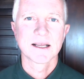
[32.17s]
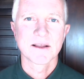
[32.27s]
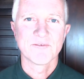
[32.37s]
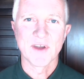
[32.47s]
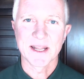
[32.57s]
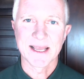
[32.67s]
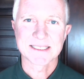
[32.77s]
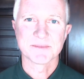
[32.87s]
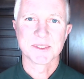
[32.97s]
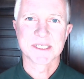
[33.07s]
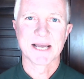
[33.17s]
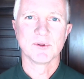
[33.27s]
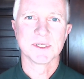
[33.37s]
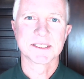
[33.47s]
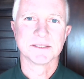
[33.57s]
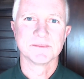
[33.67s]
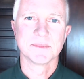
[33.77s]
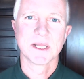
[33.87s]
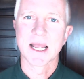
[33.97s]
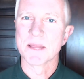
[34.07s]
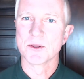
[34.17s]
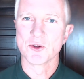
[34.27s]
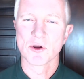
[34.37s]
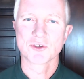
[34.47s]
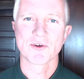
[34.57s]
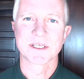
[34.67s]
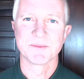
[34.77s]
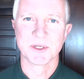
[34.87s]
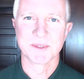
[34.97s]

fatty acid metabolism, and the neurotransmitter